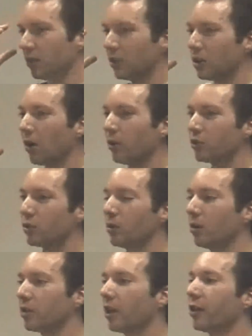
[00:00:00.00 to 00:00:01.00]
the knowledge that we
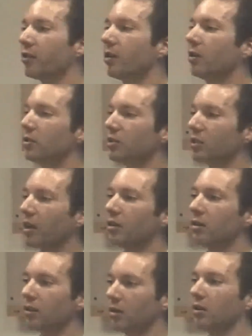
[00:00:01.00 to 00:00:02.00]
all carry around inside
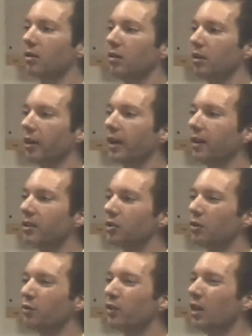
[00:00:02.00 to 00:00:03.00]
our heads
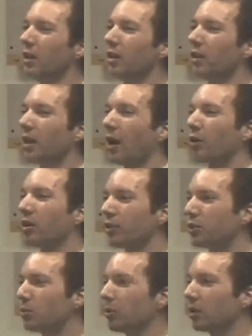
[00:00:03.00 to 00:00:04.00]
of how
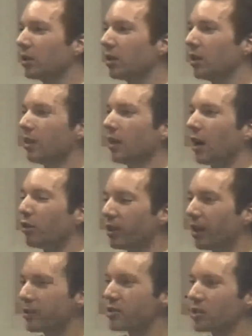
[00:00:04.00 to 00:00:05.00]
cuts work, how
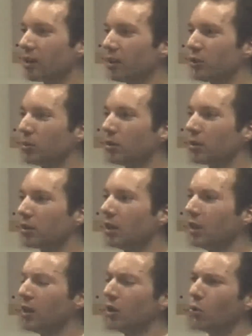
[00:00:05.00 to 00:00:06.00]
reaction shots work,
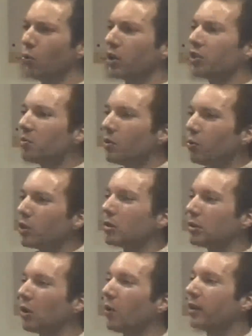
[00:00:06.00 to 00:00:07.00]
what does a
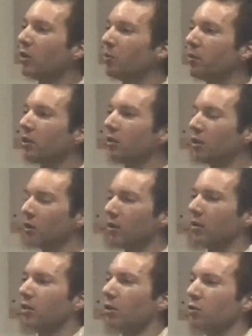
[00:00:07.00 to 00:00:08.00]
low angle mean?
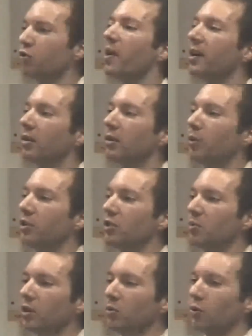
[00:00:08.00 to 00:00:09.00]
Dramatically, what does
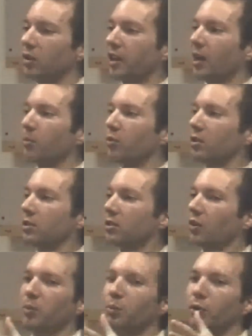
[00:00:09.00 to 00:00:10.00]
it mean when the camera
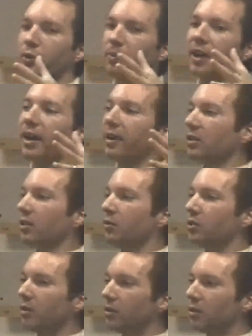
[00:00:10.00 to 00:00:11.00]
suddenly pulls back and
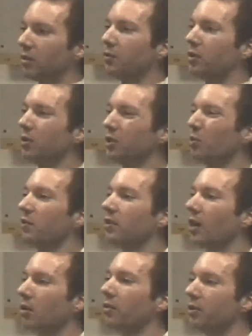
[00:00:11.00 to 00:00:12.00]
gives you a view? We've
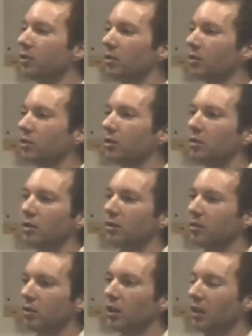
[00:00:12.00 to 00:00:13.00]
got this whole